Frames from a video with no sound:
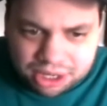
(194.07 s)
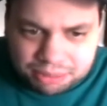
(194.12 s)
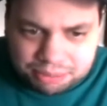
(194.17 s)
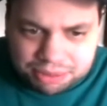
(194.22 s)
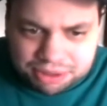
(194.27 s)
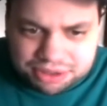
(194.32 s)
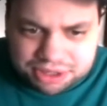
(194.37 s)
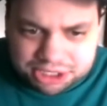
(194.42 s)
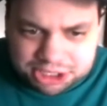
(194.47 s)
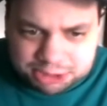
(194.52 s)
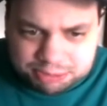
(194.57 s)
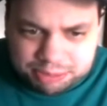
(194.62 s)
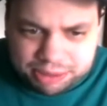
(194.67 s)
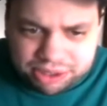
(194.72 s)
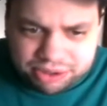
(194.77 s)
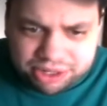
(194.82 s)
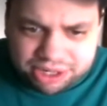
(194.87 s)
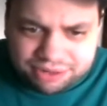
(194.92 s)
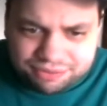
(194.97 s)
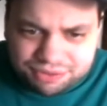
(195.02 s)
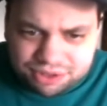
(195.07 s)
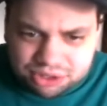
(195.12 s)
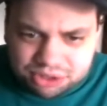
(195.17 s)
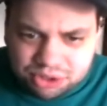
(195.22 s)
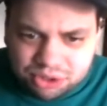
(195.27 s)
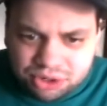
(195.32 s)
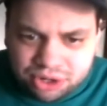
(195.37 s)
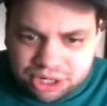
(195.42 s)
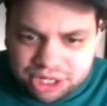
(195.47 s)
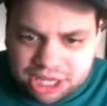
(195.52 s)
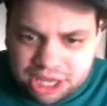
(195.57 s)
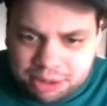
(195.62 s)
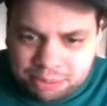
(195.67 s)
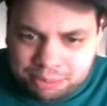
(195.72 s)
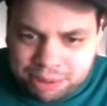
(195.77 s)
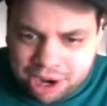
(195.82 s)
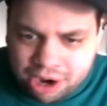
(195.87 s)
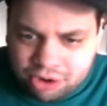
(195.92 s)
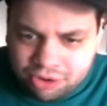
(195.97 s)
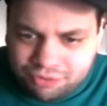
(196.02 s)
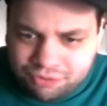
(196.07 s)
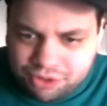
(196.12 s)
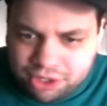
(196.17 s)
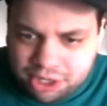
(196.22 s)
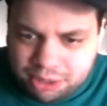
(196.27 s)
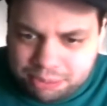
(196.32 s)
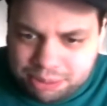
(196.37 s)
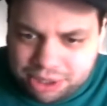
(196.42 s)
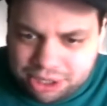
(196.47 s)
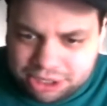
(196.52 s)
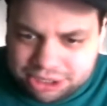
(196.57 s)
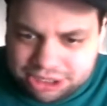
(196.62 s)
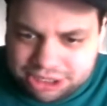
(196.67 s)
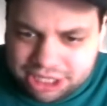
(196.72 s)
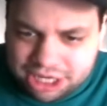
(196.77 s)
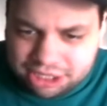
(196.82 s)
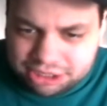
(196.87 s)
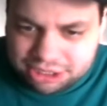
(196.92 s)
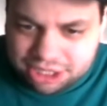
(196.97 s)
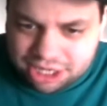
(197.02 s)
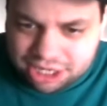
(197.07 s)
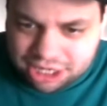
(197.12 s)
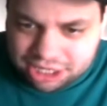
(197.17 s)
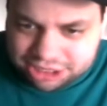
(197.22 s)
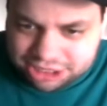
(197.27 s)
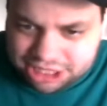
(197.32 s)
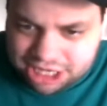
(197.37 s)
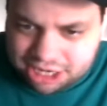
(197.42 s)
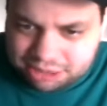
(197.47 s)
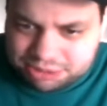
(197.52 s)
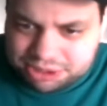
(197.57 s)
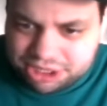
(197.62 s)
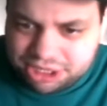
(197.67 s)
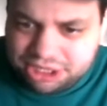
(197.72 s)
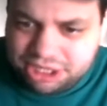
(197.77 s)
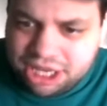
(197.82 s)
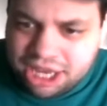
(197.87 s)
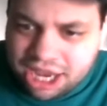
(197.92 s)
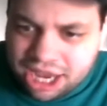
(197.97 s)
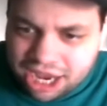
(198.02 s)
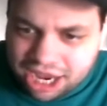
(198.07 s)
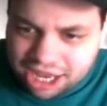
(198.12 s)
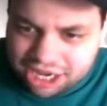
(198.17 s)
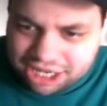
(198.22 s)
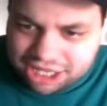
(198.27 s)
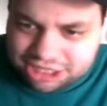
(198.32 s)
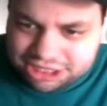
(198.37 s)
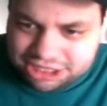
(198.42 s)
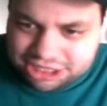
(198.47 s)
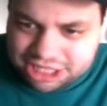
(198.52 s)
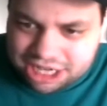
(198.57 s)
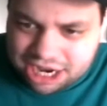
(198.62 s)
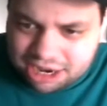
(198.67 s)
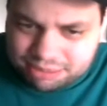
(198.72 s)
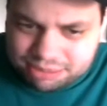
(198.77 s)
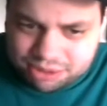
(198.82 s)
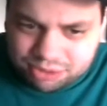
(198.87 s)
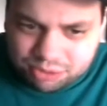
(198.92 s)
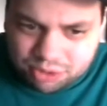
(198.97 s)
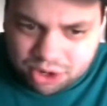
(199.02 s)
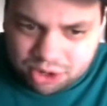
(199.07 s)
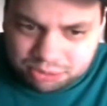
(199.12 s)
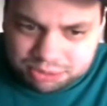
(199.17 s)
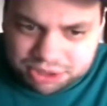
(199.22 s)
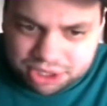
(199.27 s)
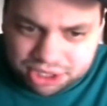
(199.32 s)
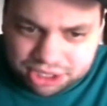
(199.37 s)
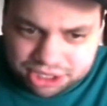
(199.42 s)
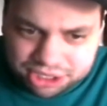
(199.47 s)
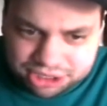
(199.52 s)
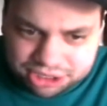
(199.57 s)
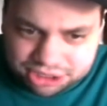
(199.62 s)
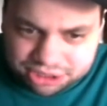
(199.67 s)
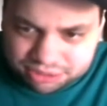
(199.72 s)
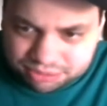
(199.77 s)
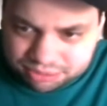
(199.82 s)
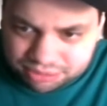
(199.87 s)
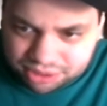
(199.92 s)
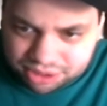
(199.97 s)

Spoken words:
But the Spirit of the Lord came powerfully upon Samson, and he snapped the ropes on his